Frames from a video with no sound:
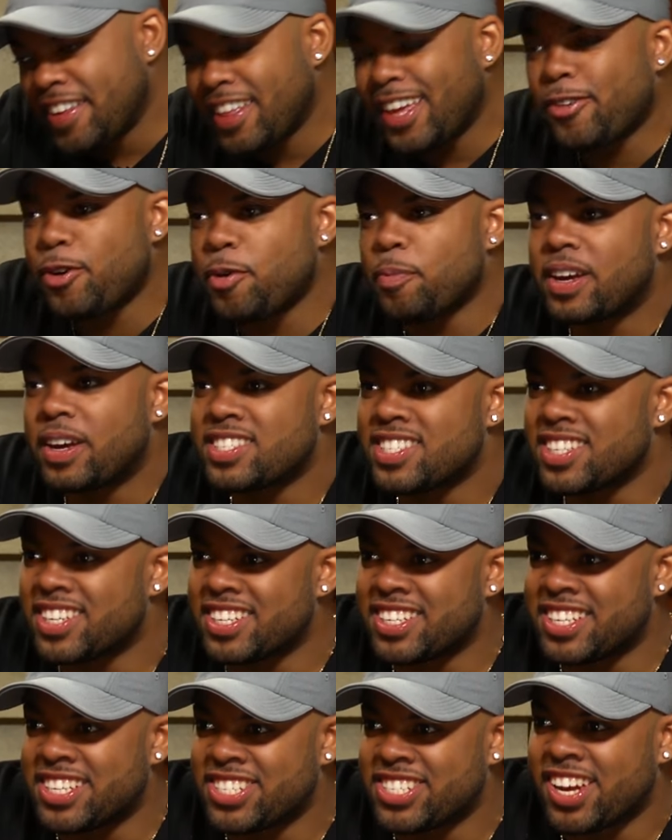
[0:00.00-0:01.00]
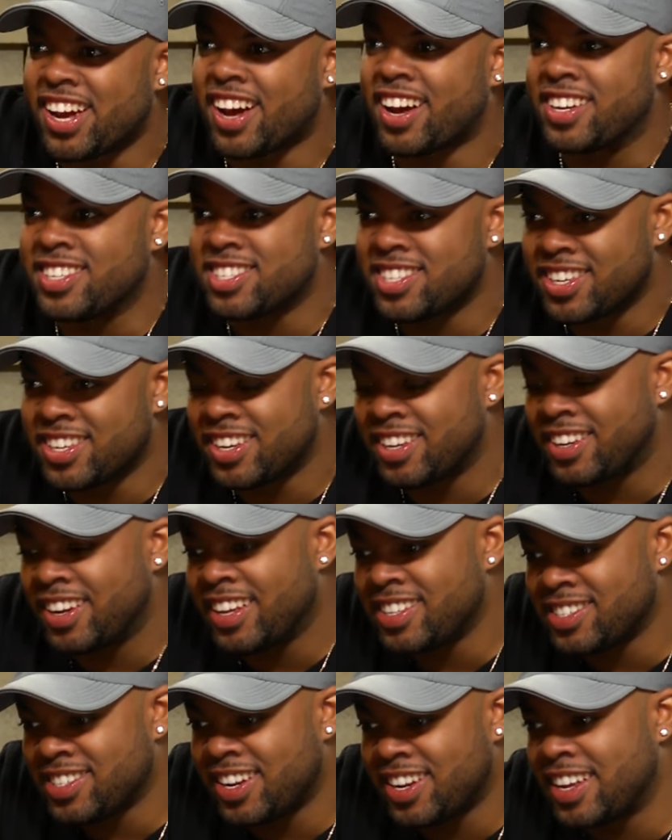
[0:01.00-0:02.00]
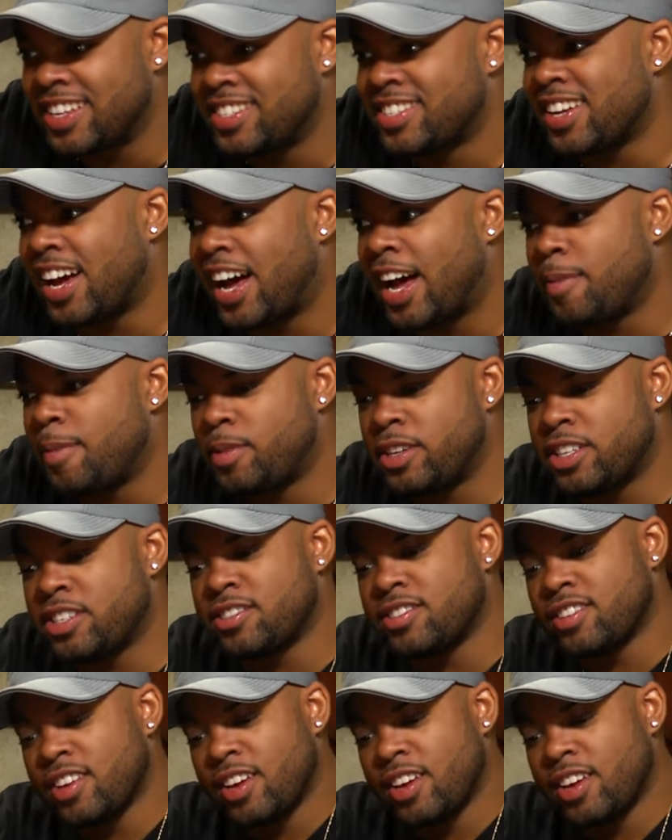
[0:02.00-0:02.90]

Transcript: feel like what makes a good DJ, honestly, in today's time is